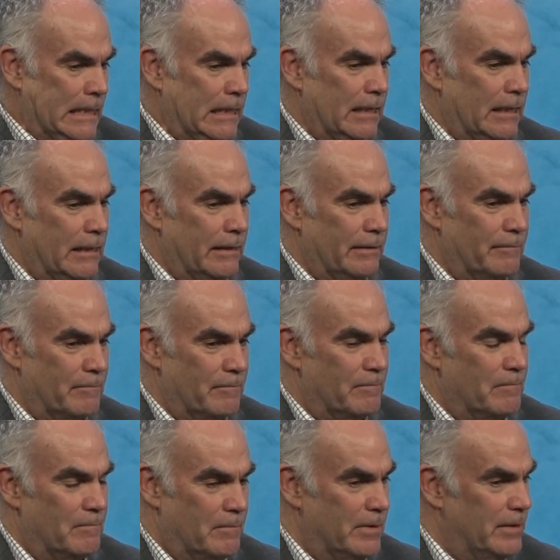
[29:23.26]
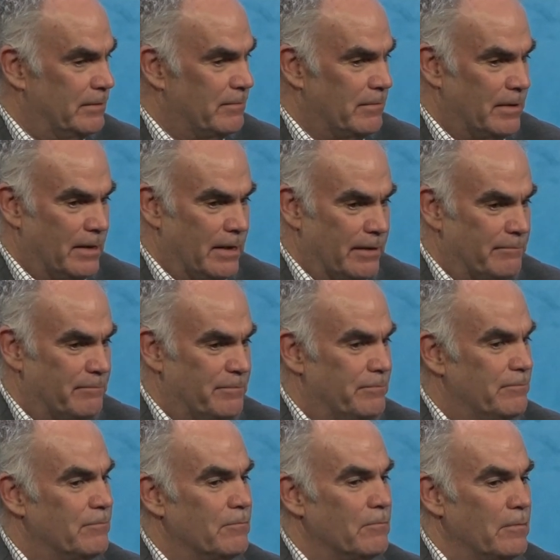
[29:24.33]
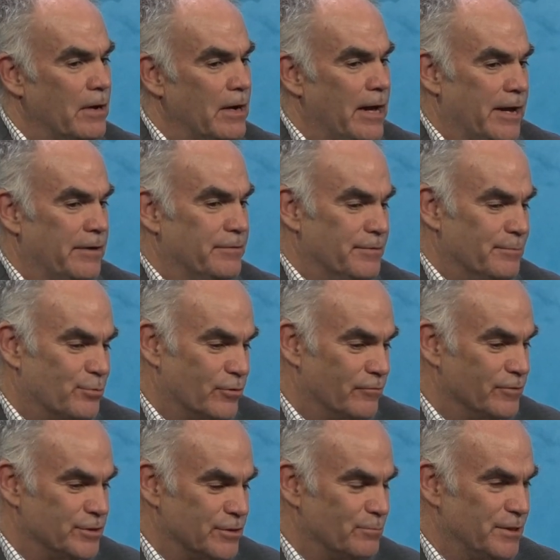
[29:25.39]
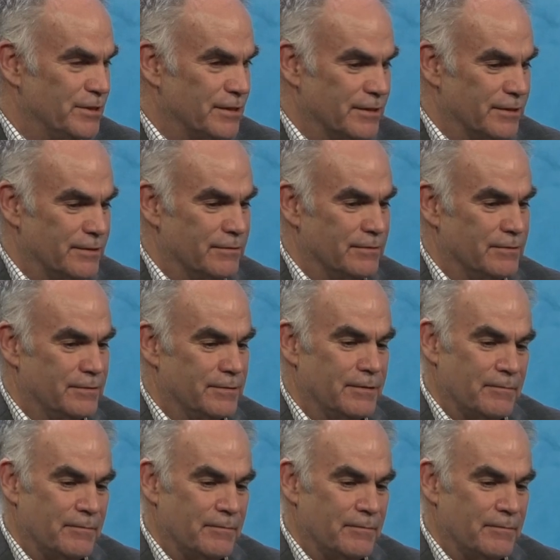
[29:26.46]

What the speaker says: I've had the privilege of being in